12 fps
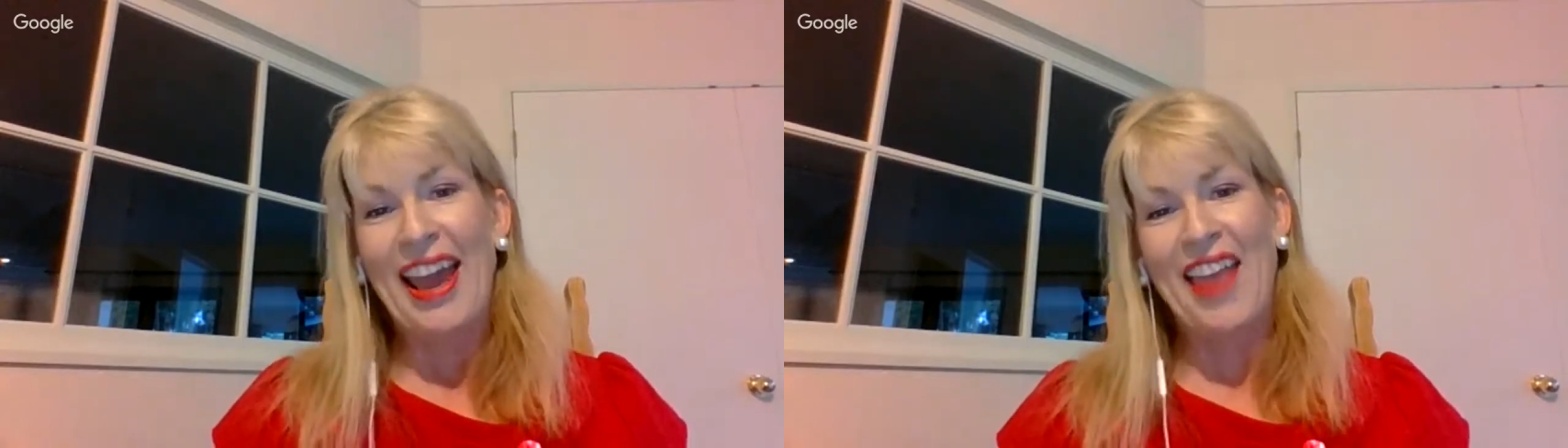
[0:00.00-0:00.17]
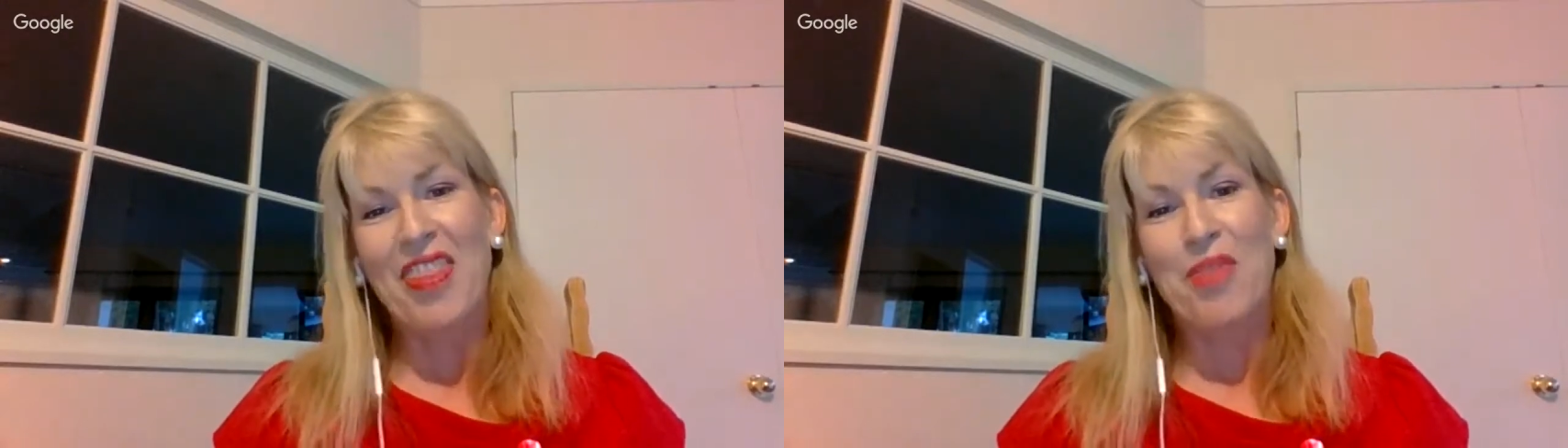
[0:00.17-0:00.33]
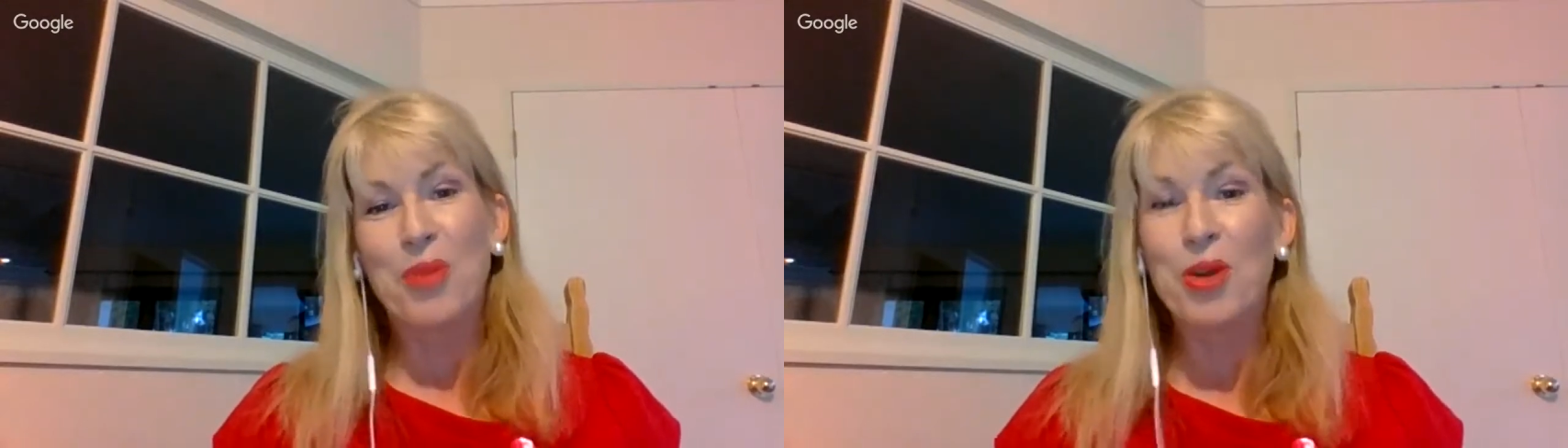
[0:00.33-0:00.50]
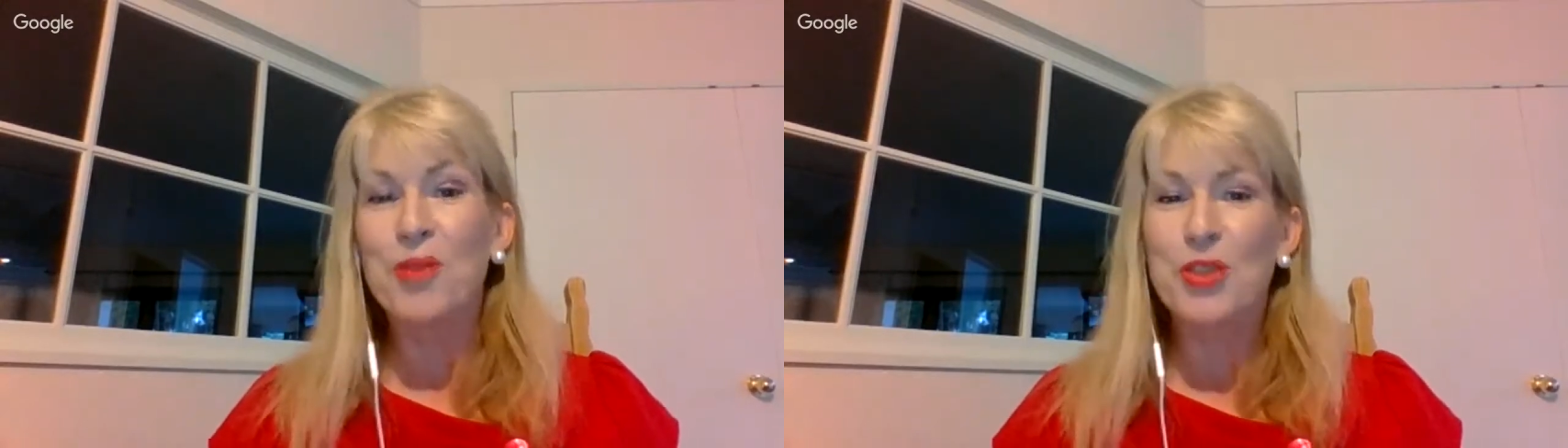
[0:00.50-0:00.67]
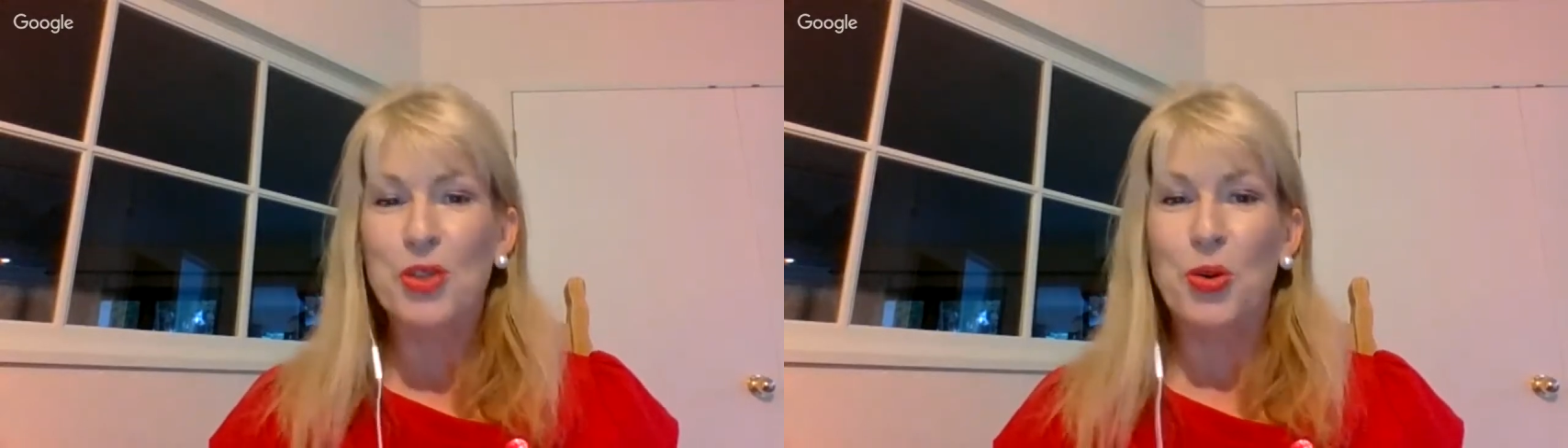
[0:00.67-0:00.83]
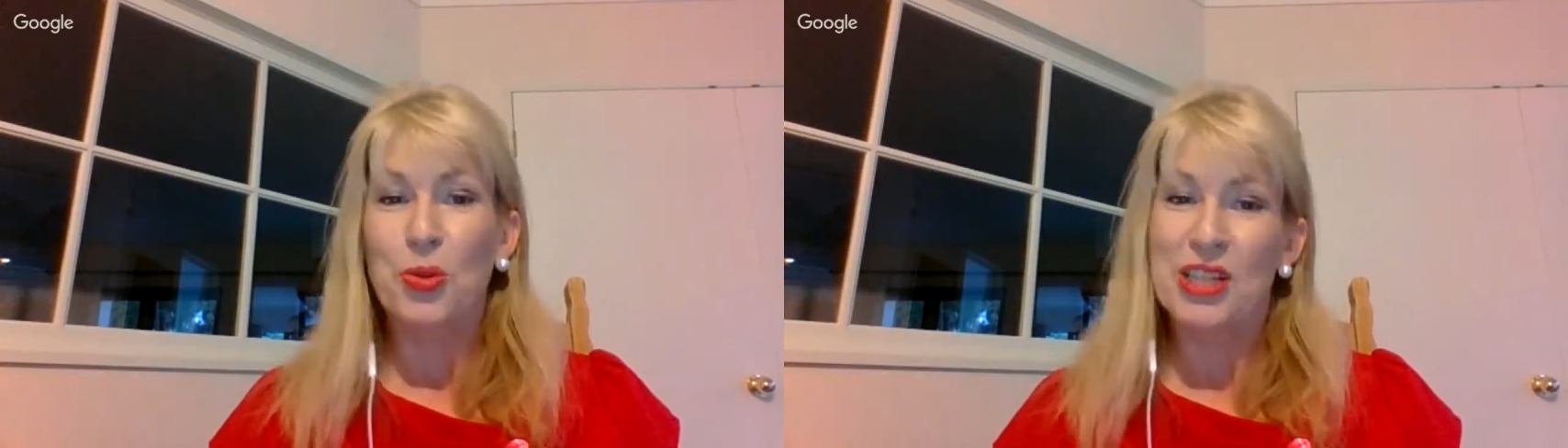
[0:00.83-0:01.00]
and the movie's
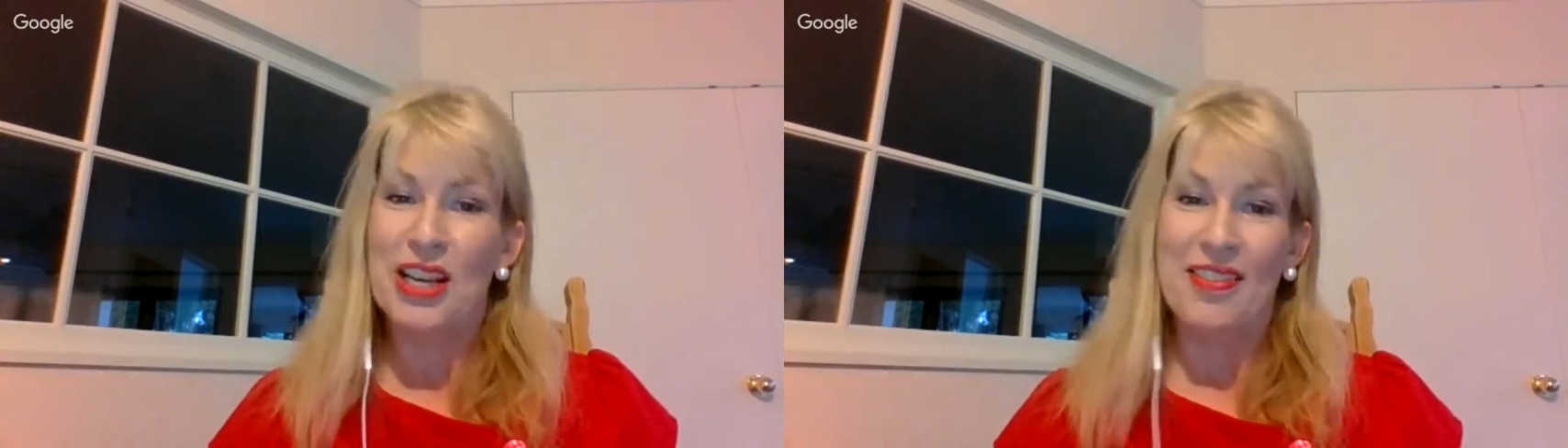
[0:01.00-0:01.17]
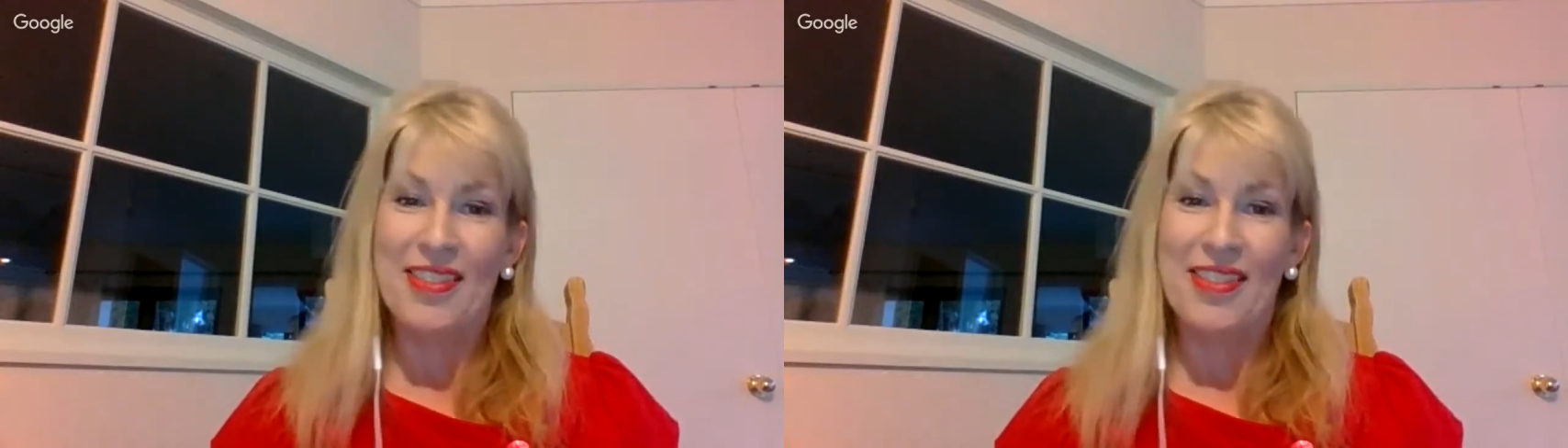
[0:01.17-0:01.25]
called 10